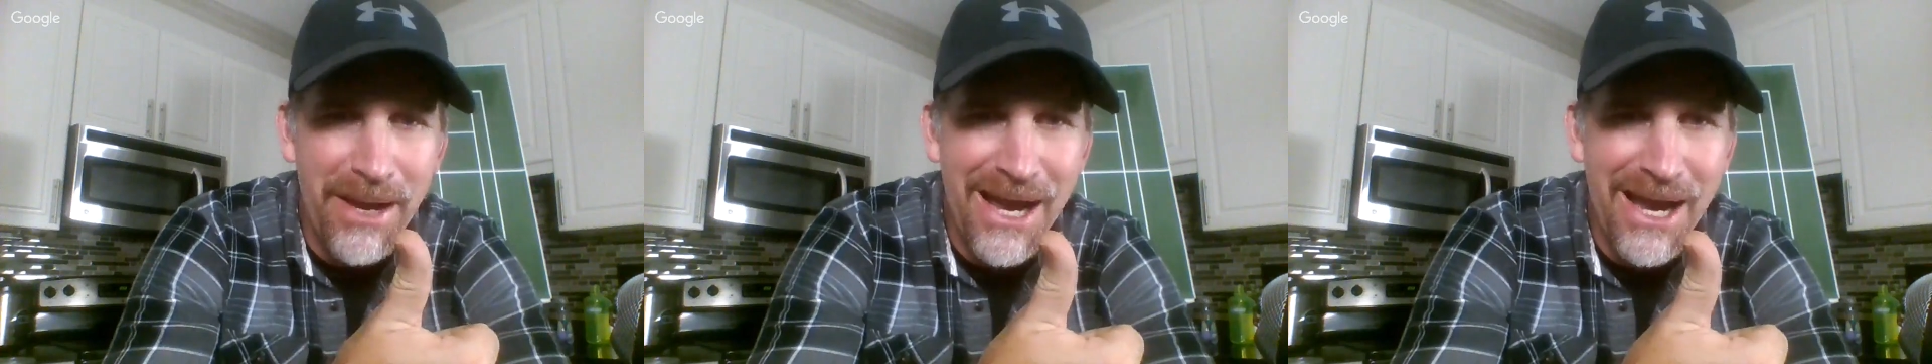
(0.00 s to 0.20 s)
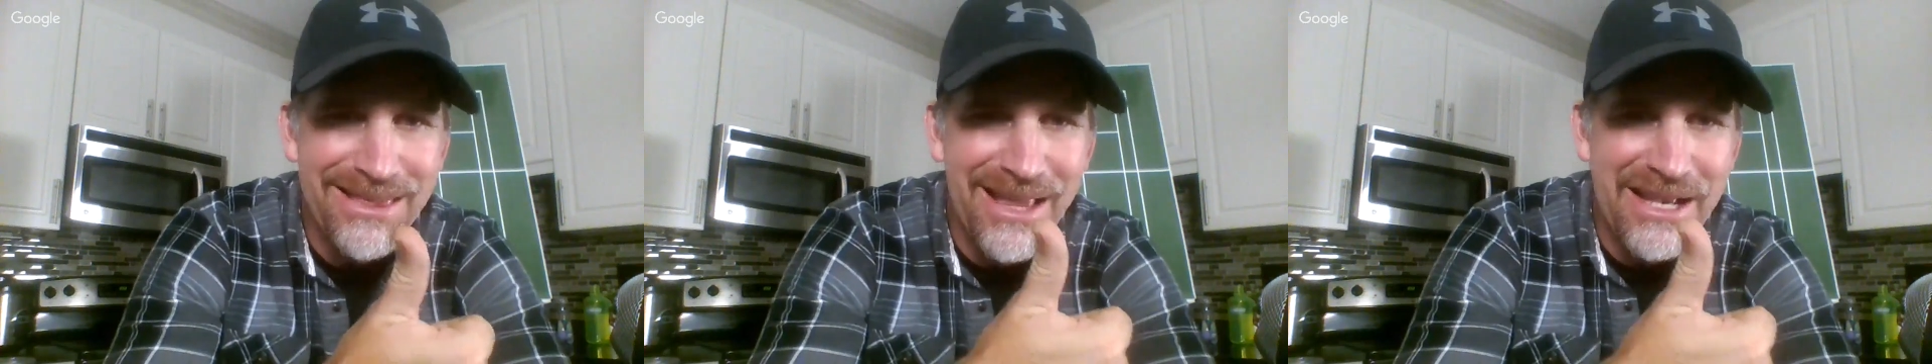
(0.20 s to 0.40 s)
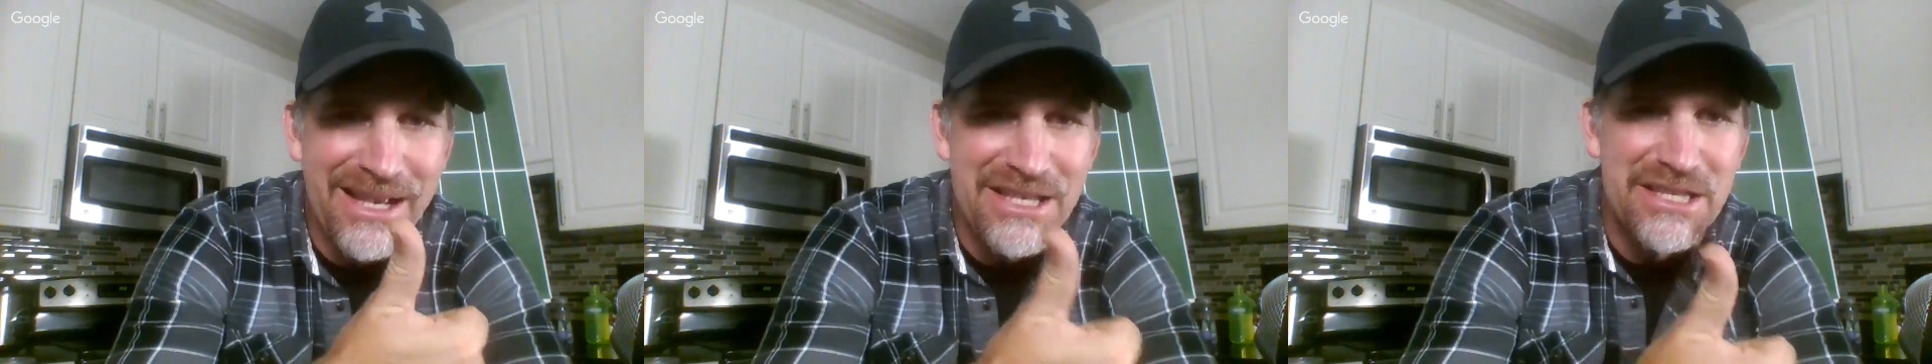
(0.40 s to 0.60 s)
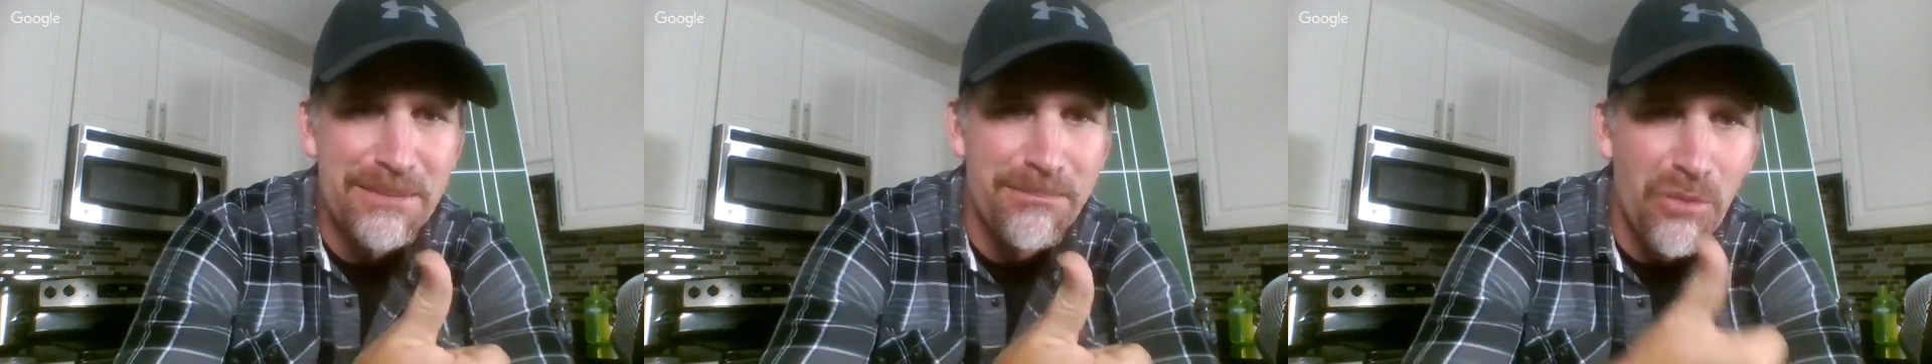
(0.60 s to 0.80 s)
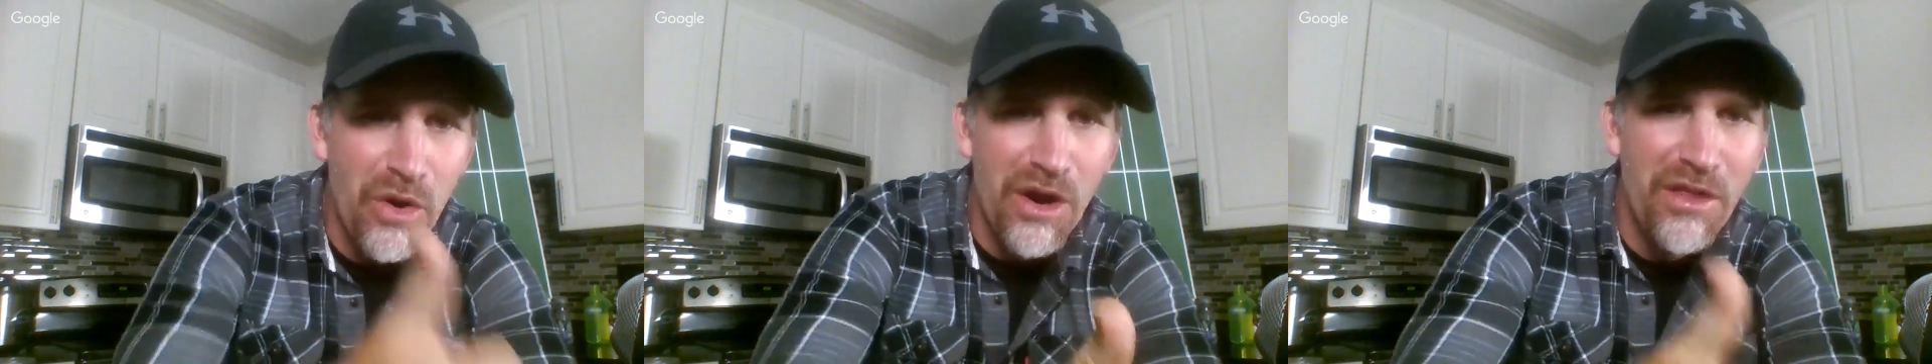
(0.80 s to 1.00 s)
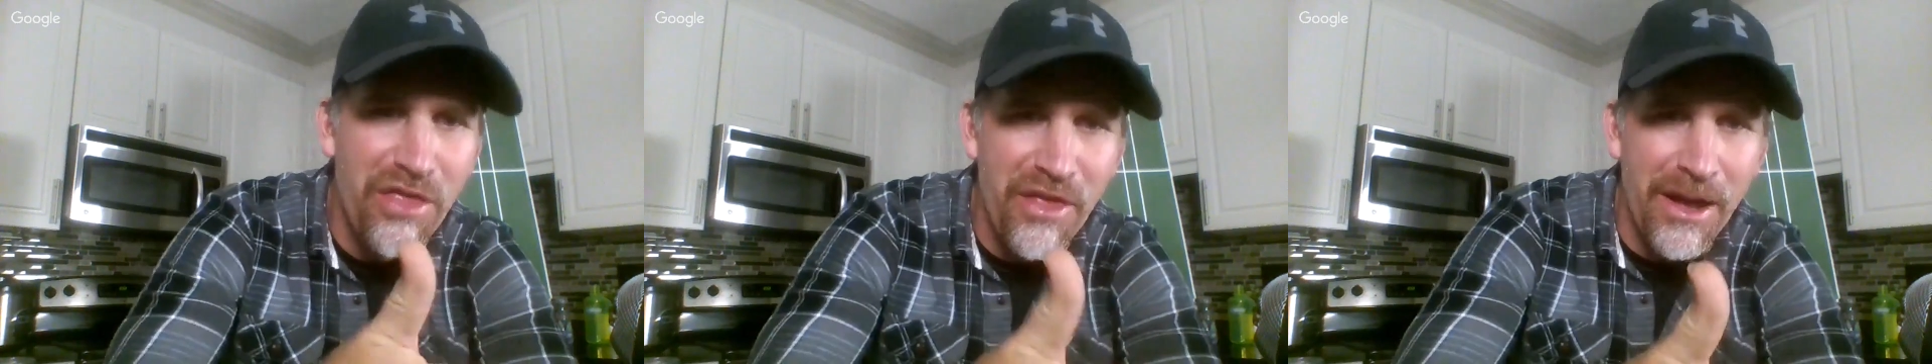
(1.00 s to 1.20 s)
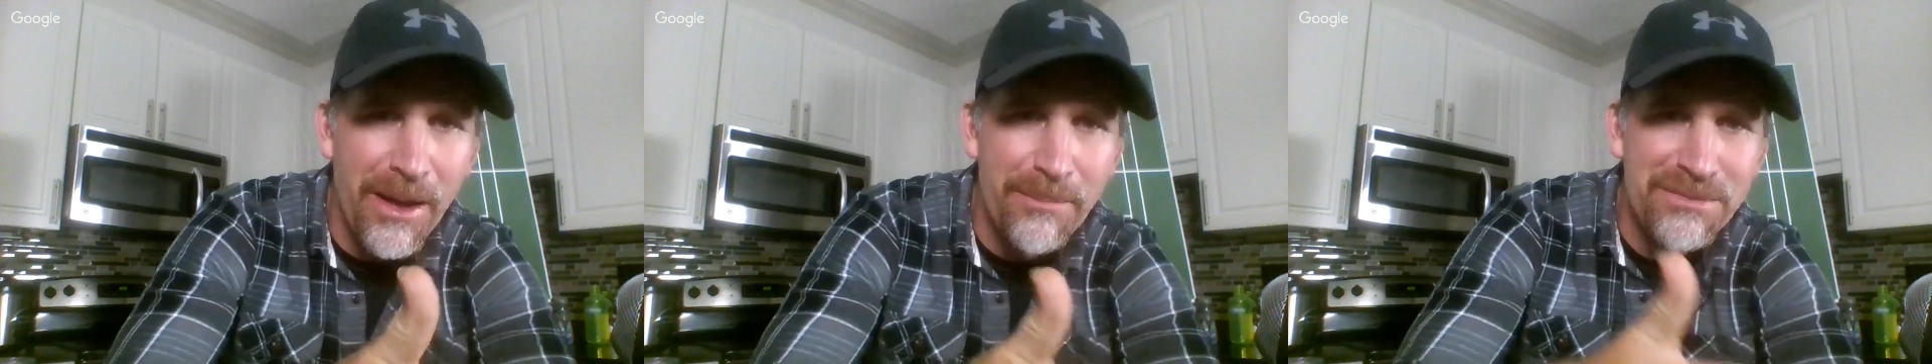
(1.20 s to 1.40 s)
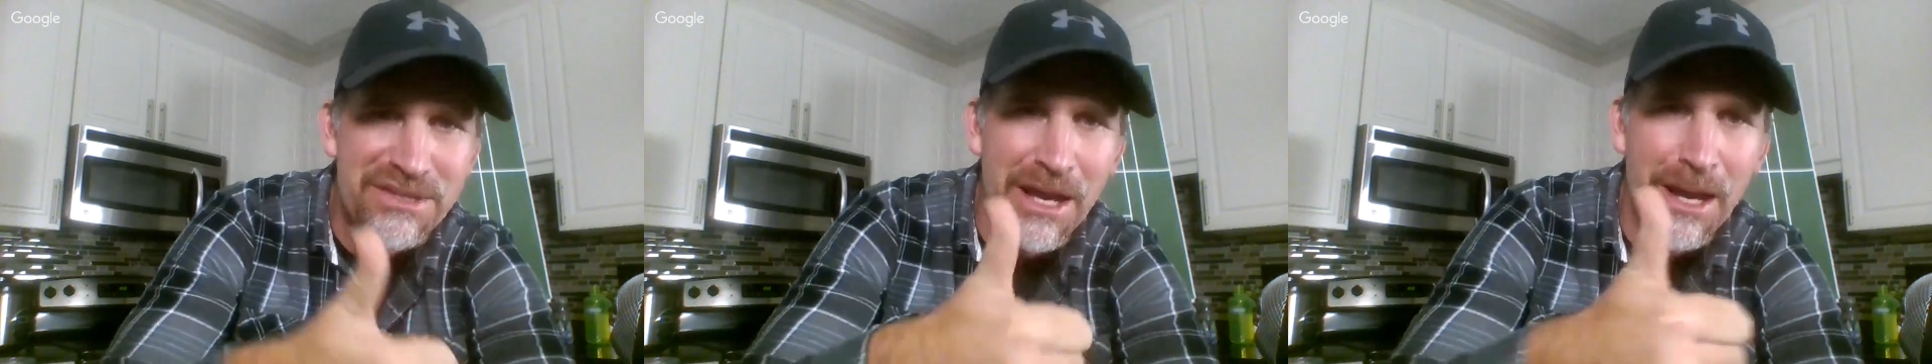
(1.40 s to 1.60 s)
I'd like some more
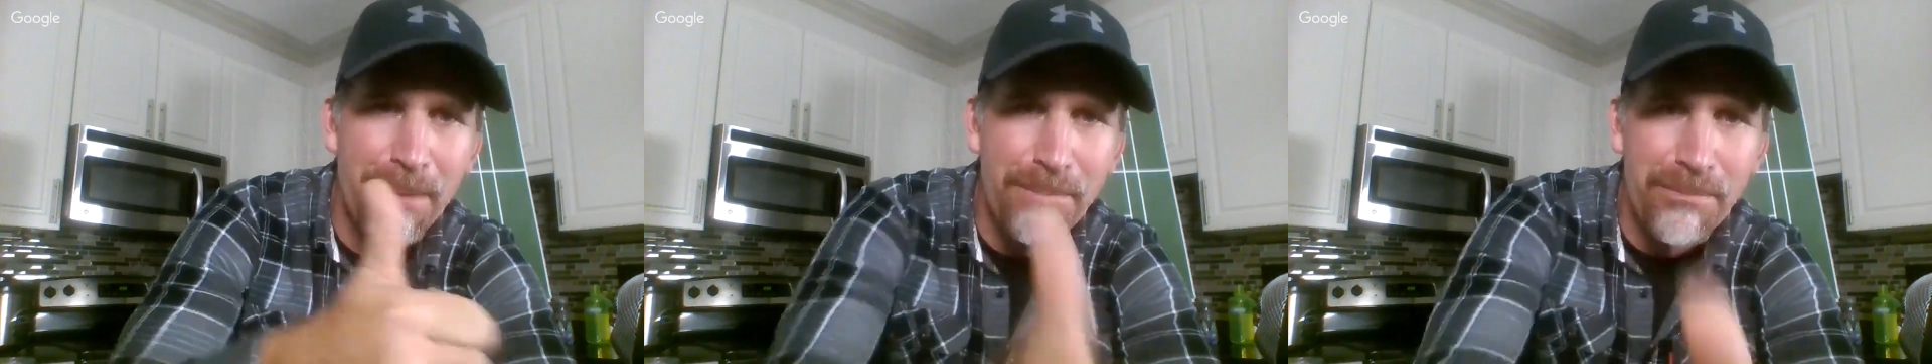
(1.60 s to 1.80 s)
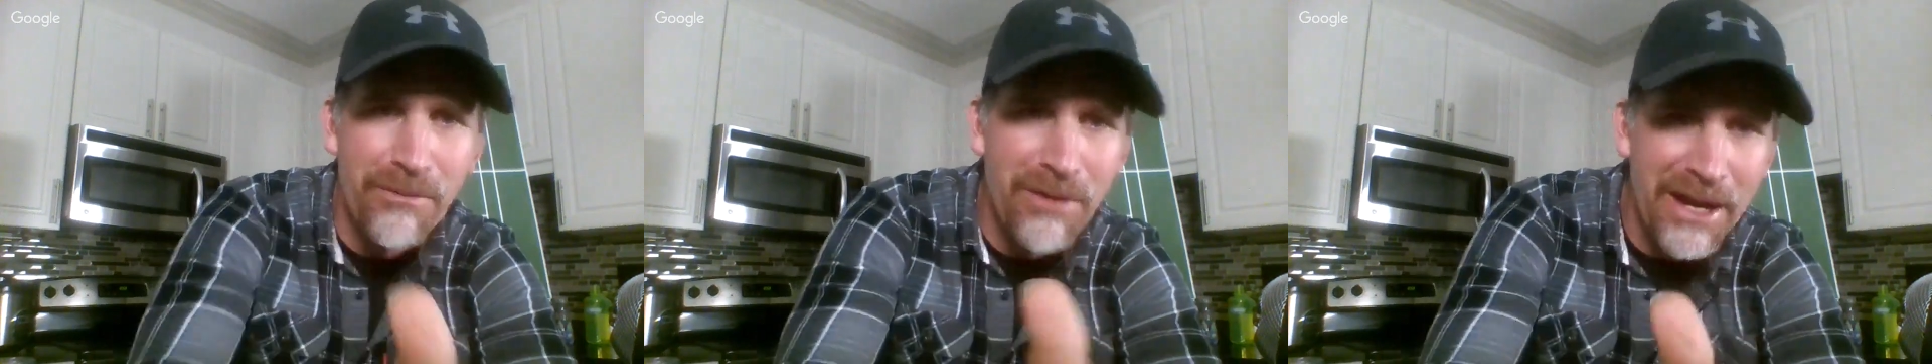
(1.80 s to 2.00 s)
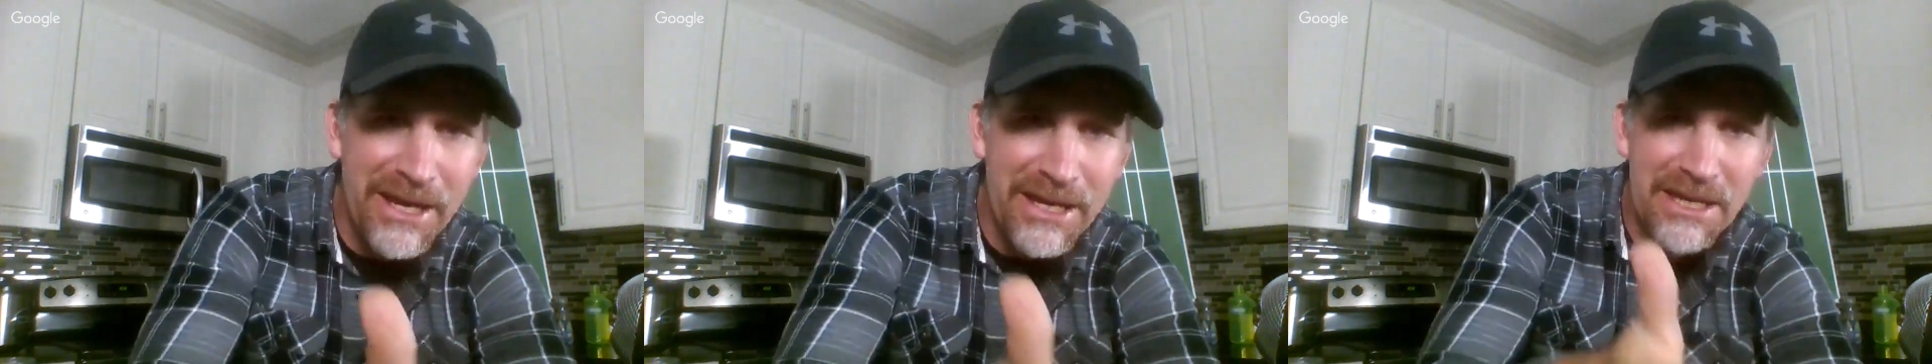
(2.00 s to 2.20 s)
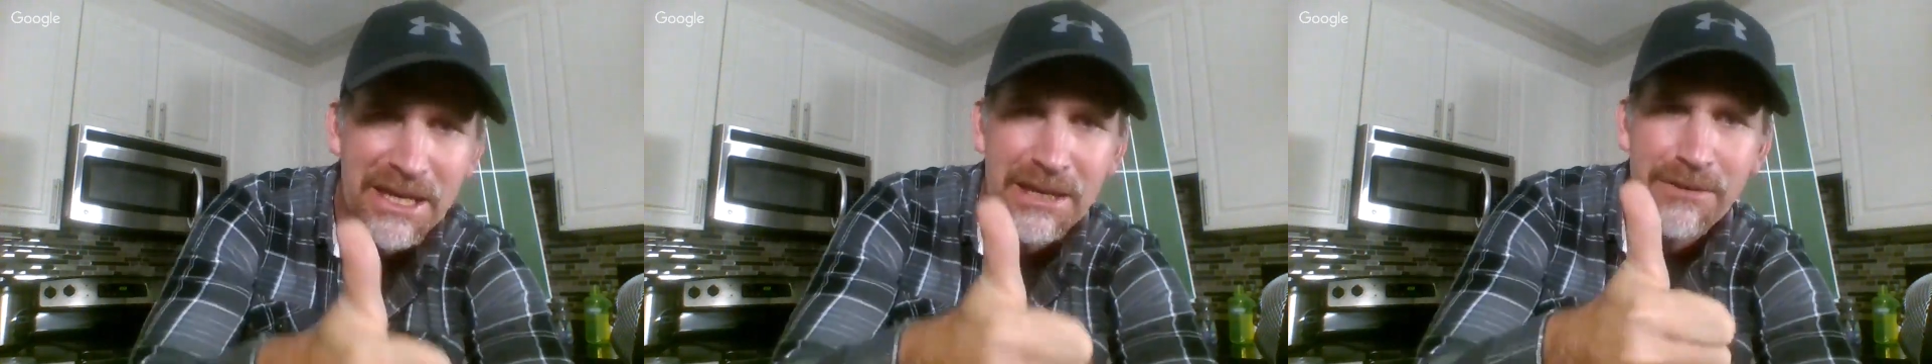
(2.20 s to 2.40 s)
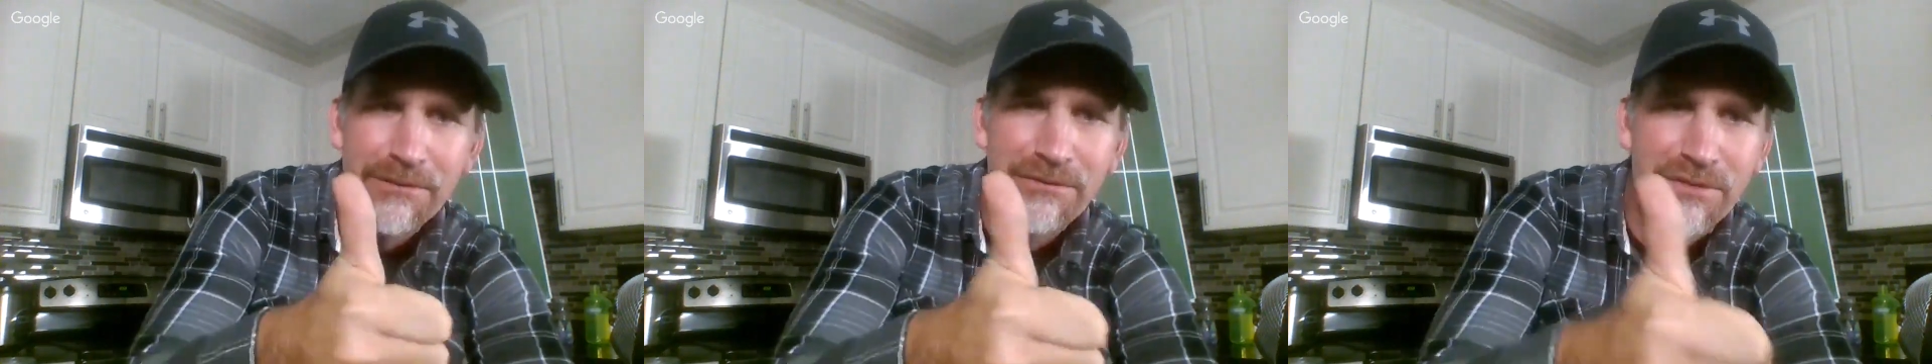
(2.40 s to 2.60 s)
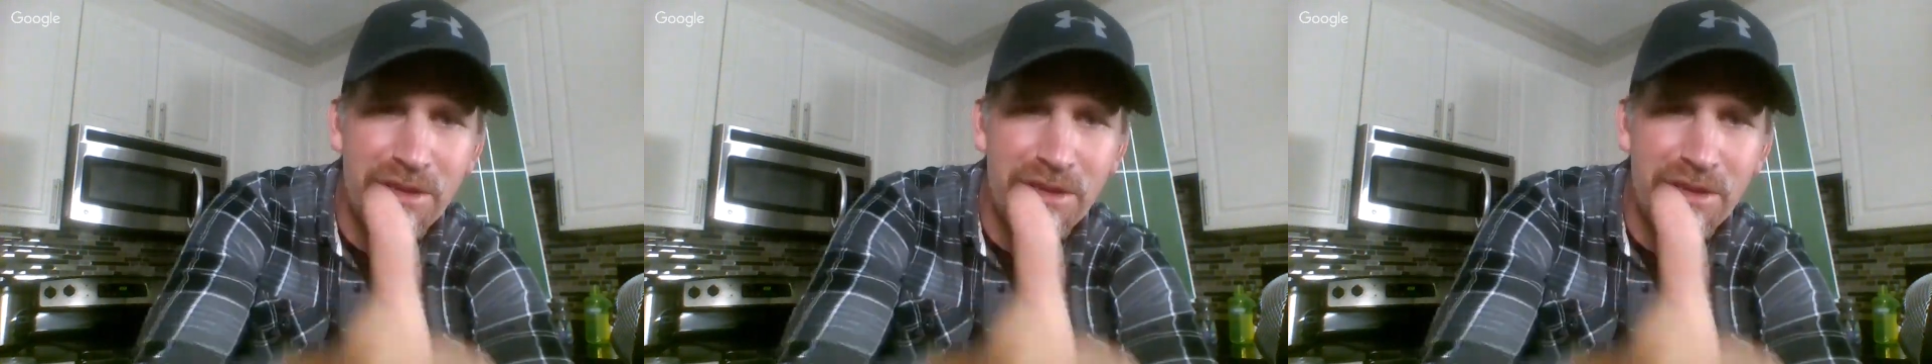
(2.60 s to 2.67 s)
thumbs up. Right? Give